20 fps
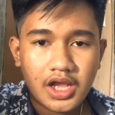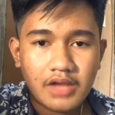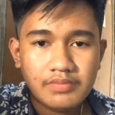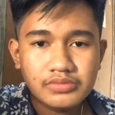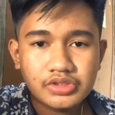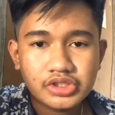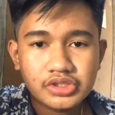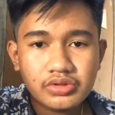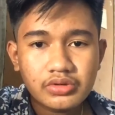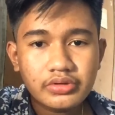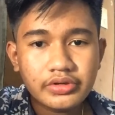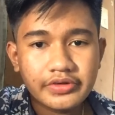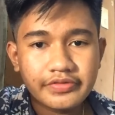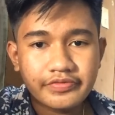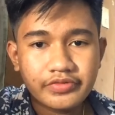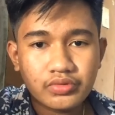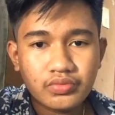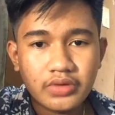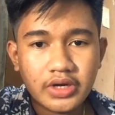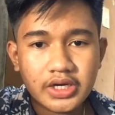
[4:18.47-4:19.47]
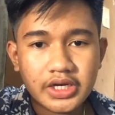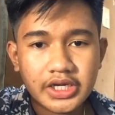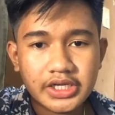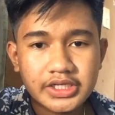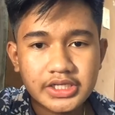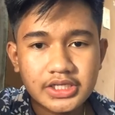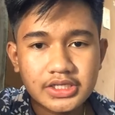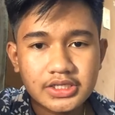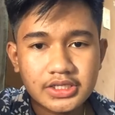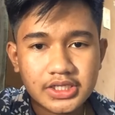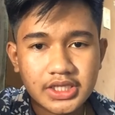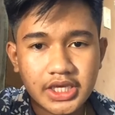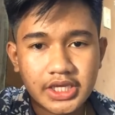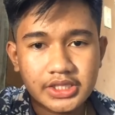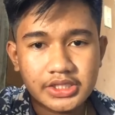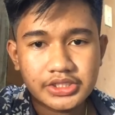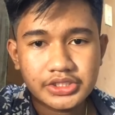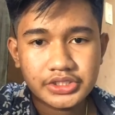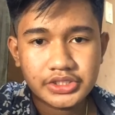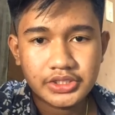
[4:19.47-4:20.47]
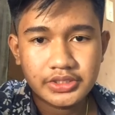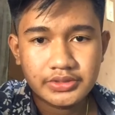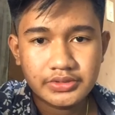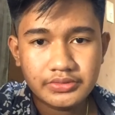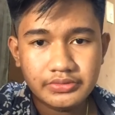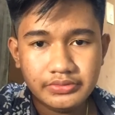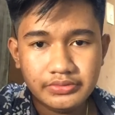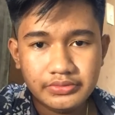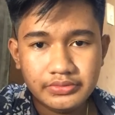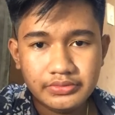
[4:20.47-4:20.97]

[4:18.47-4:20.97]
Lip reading: I'm sorry for what I did against you.